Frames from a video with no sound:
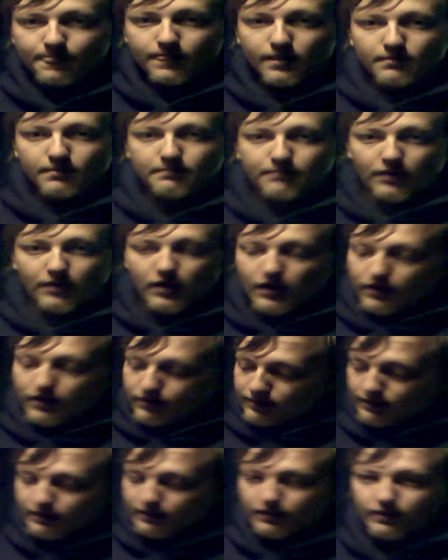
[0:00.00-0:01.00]
But
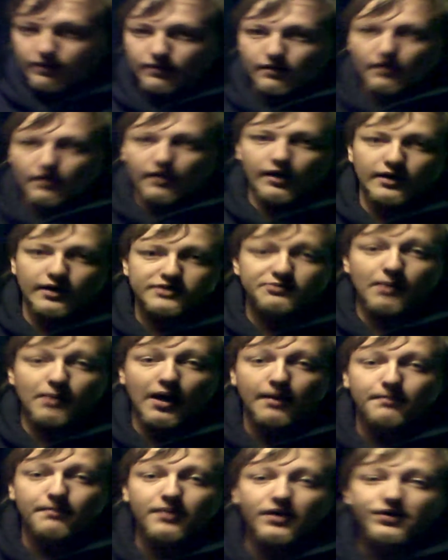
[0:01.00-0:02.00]
that's my
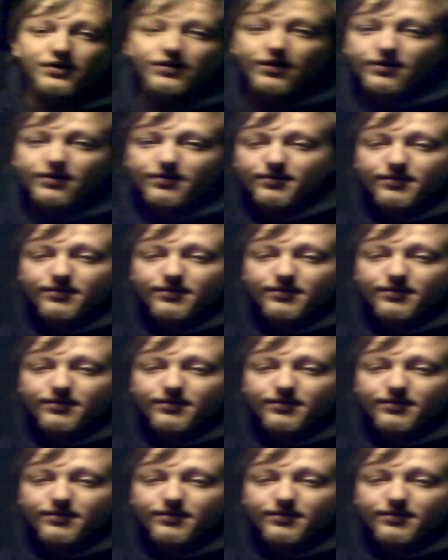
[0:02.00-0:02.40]
opinion.